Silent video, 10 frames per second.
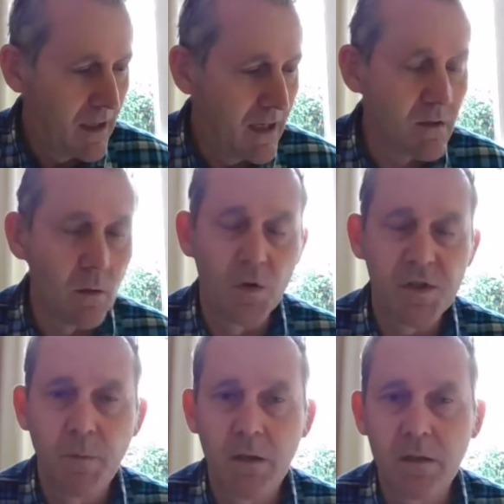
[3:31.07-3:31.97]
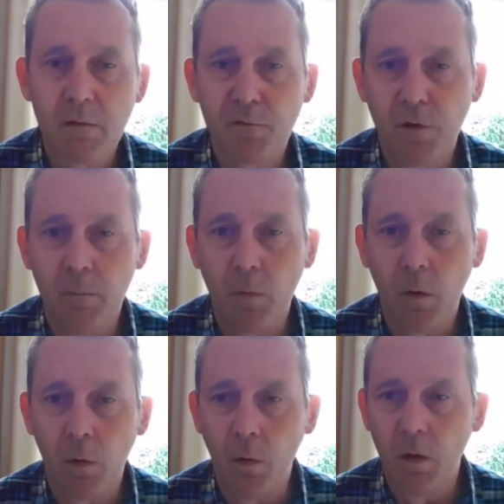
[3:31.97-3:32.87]
endorsement from
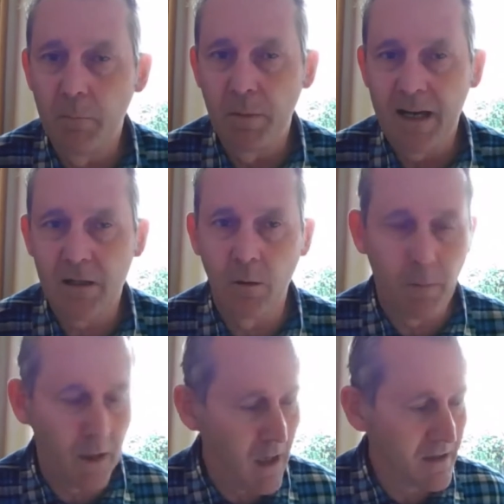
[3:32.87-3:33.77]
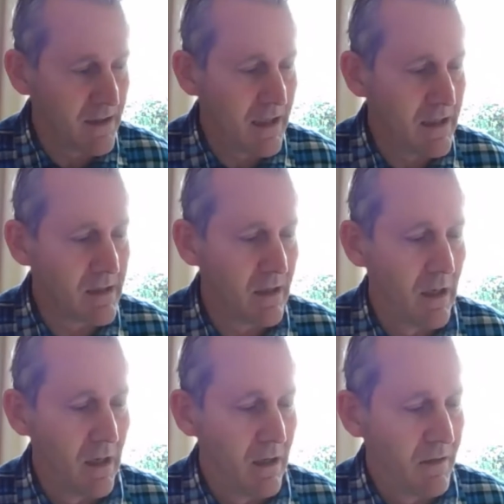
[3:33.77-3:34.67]
all the political parties
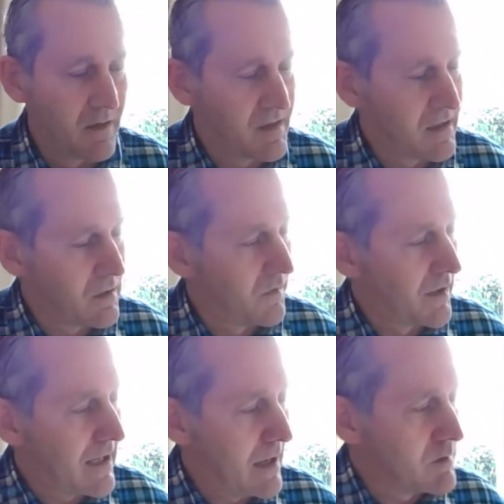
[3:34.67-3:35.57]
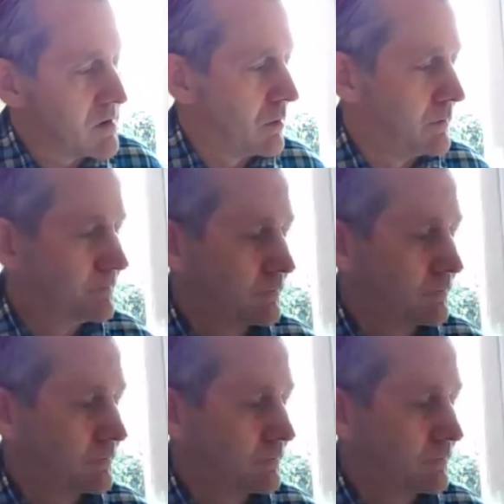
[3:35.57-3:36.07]
that sit on the council.